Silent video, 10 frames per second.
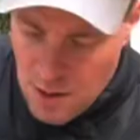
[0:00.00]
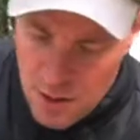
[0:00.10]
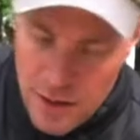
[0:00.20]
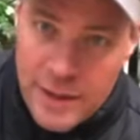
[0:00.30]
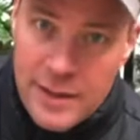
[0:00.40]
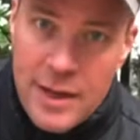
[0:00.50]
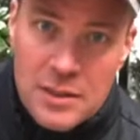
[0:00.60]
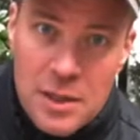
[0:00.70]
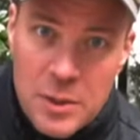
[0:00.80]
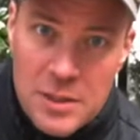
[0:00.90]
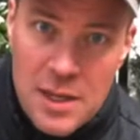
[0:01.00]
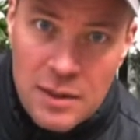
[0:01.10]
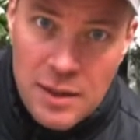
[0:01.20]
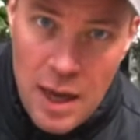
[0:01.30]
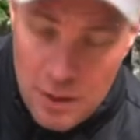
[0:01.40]
Alright, next I'm going to take
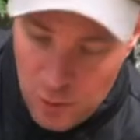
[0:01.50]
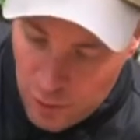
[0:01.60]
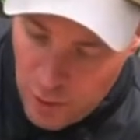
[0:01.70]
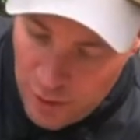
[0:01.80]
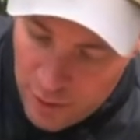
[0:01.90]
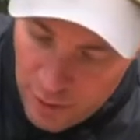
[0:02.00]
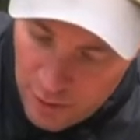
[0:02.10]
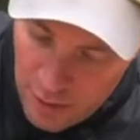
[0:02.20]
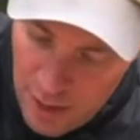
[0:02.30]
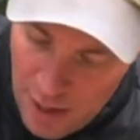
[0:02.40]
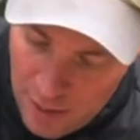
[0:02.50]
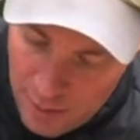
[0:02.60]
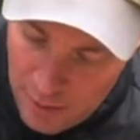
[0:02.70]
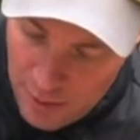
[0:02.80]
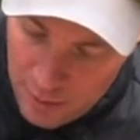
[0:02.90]
the angle grinder and
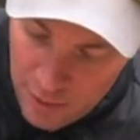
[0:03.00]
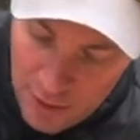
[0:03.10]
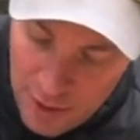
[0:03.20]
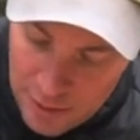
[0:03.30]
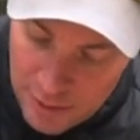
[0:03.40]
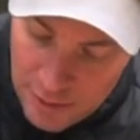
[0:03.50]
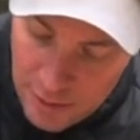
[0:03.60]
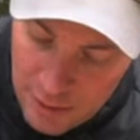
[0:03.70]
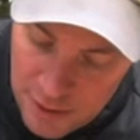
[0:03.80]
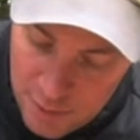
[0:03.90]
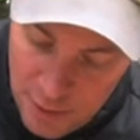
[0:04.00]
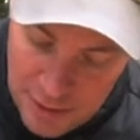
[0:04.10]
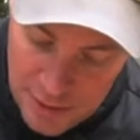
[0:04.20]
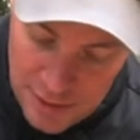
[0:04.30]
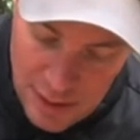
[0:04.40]
I'm going to cut these
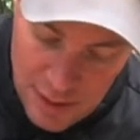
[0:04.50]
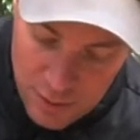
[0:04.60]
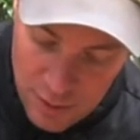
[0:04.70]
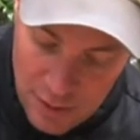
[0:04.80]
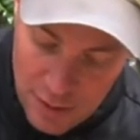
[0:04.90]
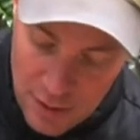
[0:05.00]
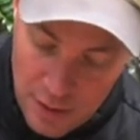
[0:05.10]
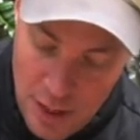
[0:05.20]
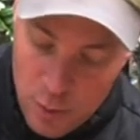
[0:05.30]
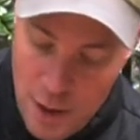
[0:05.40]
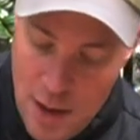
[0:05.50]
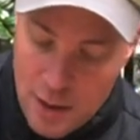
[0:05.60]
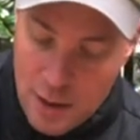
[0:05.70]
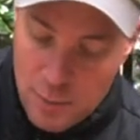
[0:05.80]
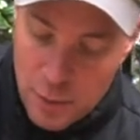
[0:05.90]
pieces out. That way I
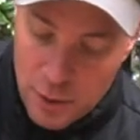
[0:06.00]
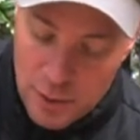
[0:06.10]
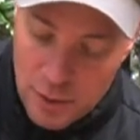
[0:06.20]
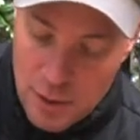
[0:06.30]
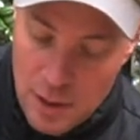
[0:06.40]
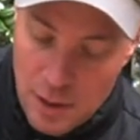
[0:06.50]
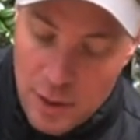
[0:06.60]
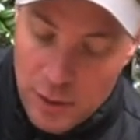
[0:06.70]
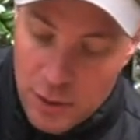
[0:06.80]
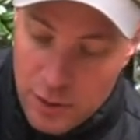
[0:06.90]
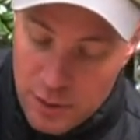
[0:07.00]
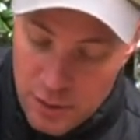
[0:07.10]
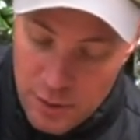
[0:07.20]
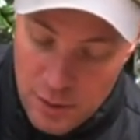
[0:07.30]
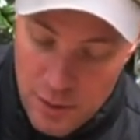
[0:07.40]
can put another
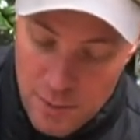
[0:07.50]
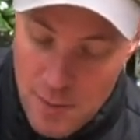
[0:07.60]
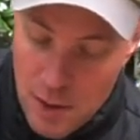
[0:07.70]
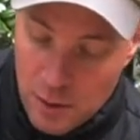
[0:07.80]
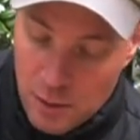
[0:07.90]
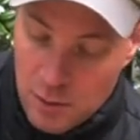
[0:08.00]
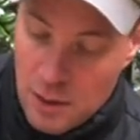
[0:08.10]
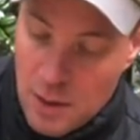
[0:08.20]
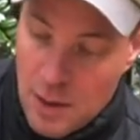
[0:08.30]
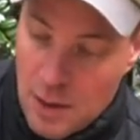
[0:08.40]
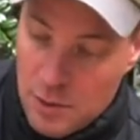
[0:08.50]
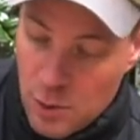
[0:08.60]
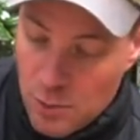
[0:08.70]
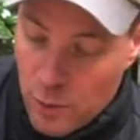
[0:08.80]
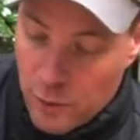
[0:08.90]
metal uh,
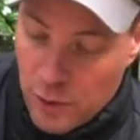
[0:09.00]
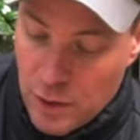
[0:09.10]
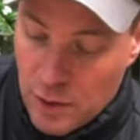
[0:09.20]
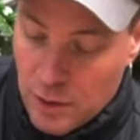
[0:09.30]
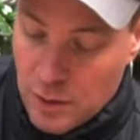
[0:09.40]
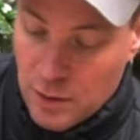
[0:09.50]
tube over here